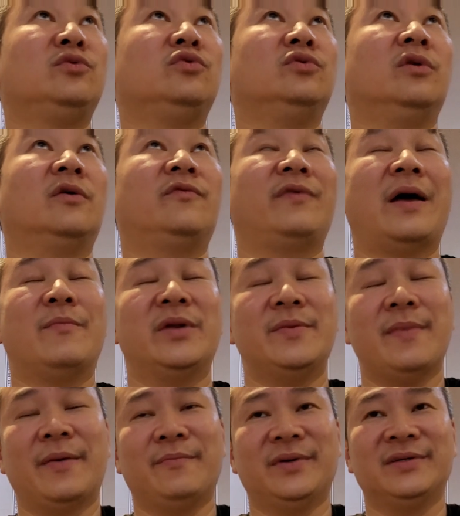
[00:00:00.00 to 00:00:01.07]
to your family
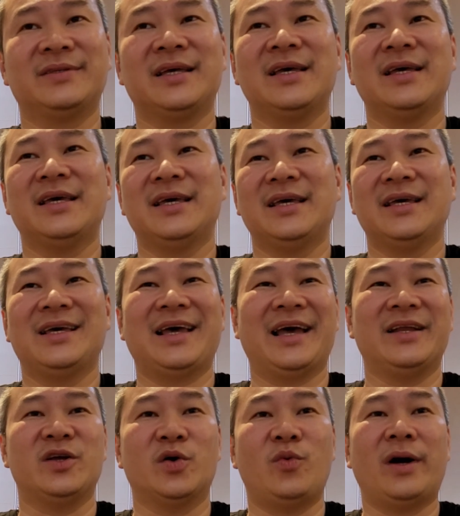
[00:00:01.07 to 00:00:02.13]
members
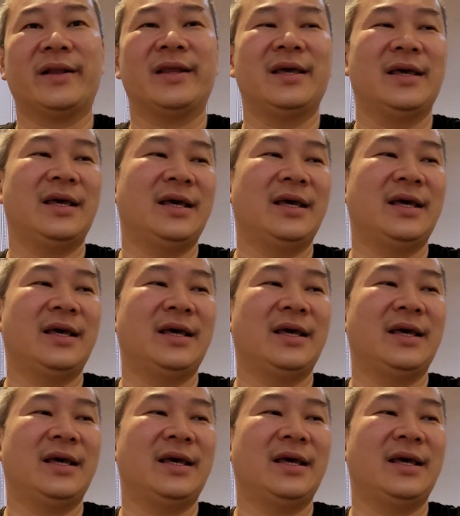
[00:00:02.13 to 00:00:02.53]
and your what.